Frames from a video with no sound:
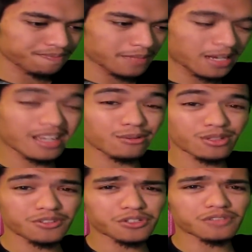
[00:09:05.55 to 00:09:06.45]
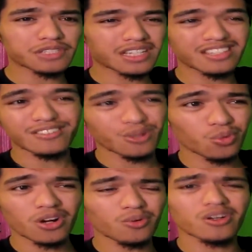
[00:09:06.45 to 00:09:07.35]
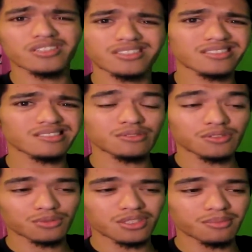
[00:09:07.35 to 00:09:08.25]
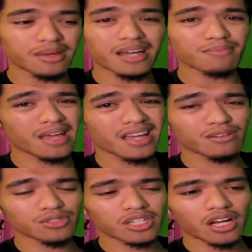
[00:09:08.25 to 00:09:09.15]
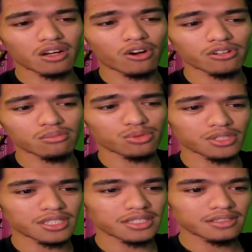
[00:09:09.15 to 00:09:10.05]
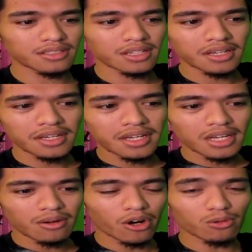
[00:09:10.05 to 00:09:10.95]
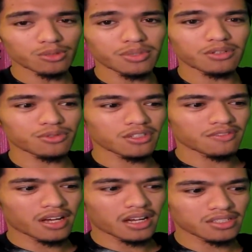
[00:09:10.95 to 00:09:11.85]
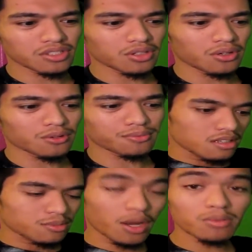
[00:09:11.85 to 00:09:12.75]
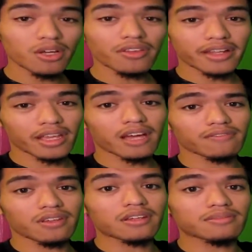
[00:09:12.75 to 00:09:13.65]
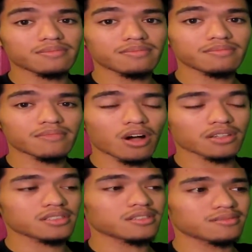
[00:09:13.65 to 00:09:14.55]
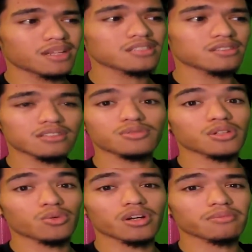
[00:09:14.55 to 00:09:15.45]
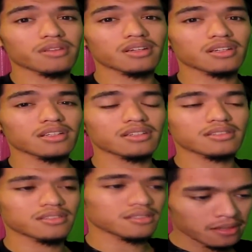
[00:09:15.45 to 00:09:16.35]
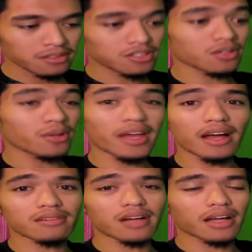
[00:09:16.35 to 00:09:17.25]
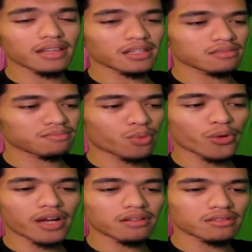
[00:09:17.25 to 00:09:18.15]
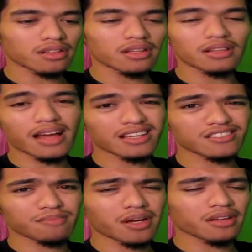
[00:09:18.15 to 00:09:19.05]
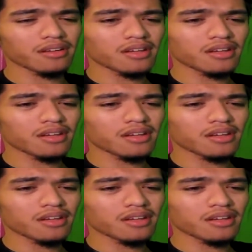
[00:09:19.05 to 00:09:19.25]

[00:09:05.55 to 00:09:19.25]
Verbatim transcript: and I got really nervous. I didn't know what it was. It was a really bad pain. It was kind of hard to breathe. Heart was beating really fast, so it's probably all that caffeine. Honestly, that's that's really what I'm thinking it is. So yeah, I like poured out the last of my